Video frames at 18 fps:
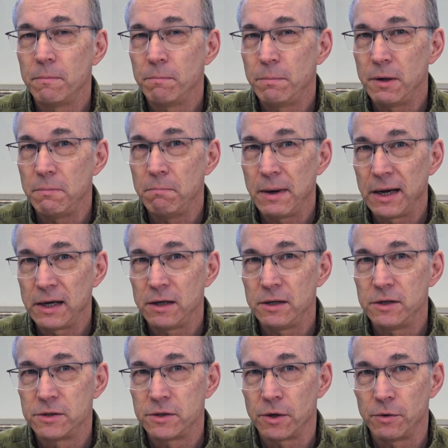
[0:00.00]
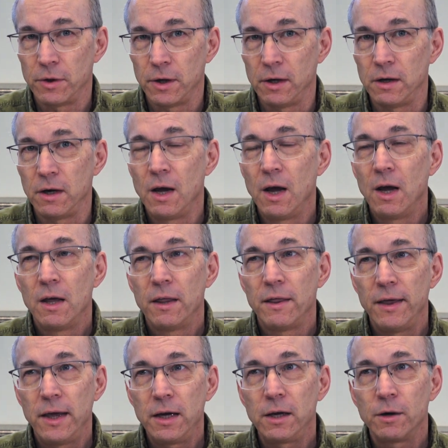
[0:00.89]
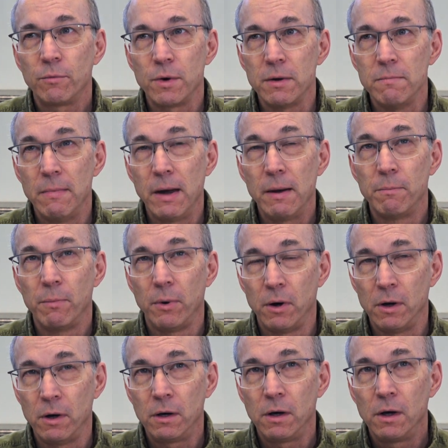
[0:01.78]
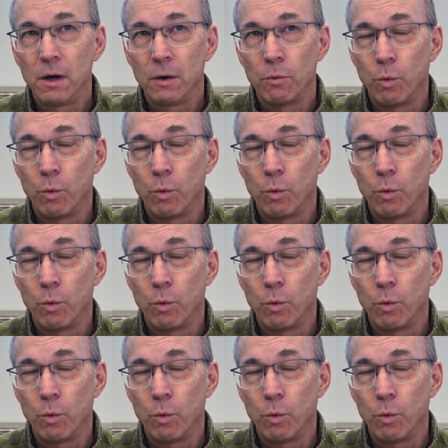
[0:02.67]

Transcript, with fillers: been made so that they can remember